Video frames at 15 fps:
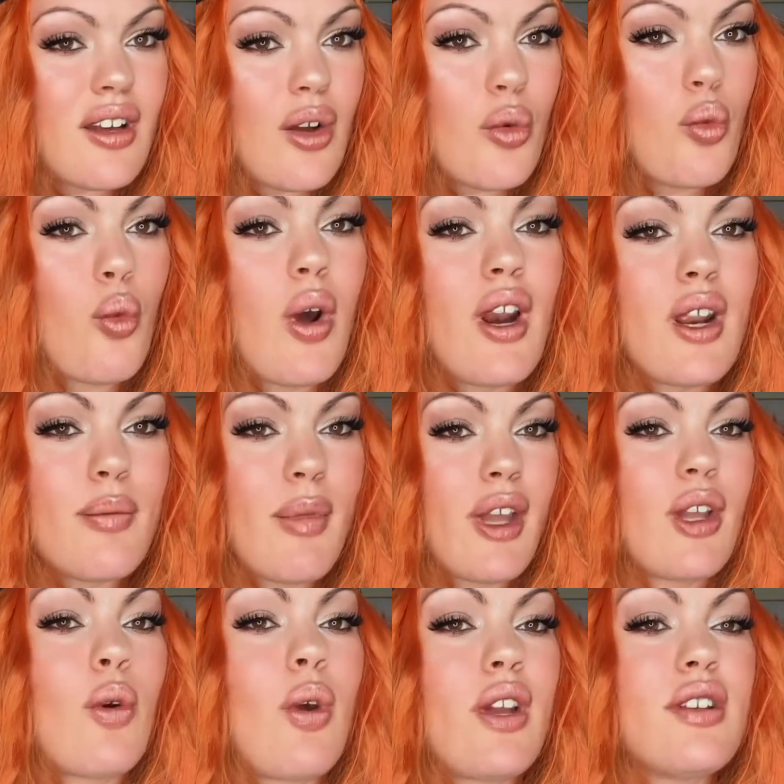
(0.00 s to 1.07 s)
What am I
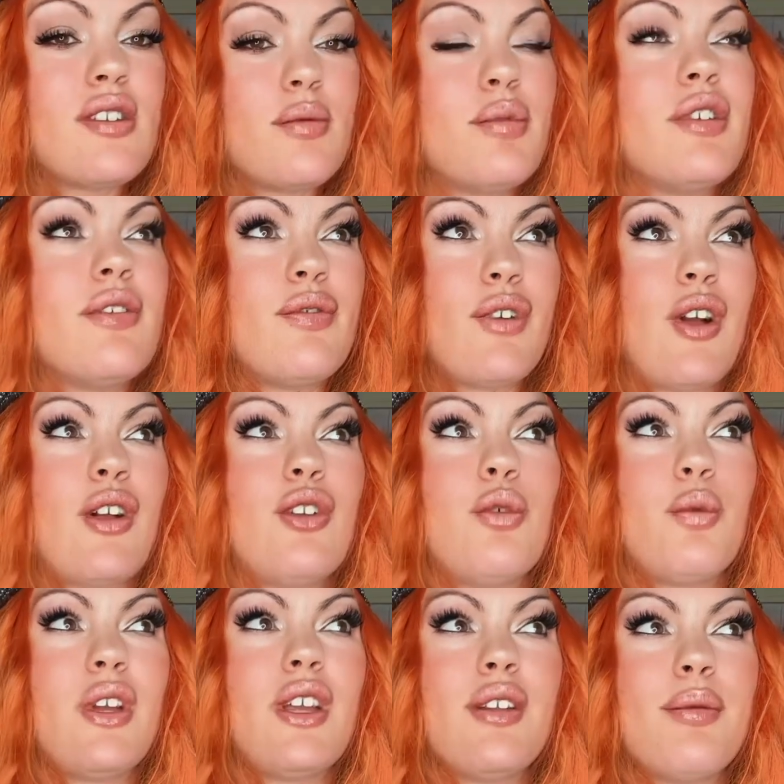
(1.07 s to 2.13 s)
going to be for
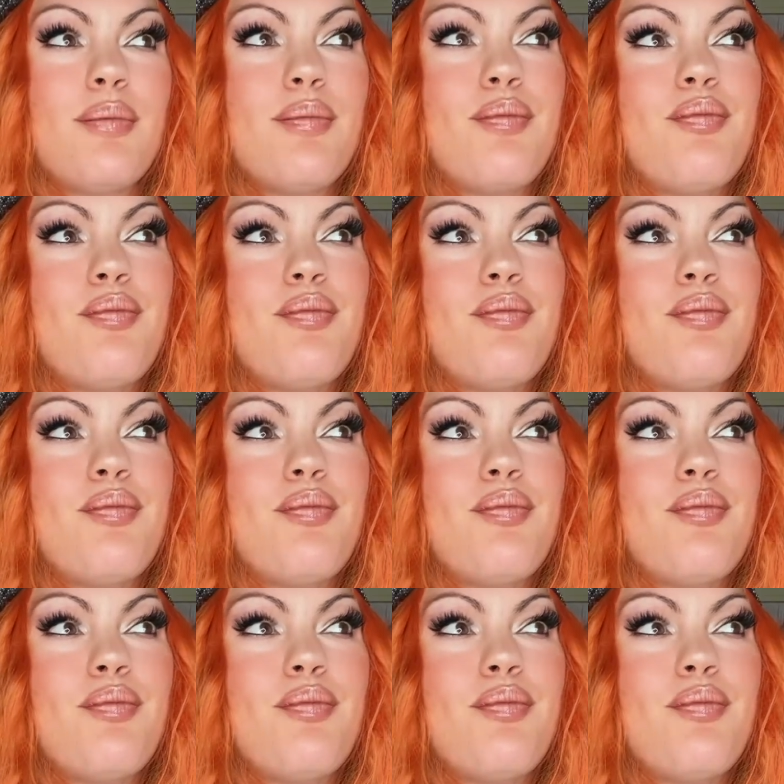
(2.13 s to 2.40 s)
Halloween?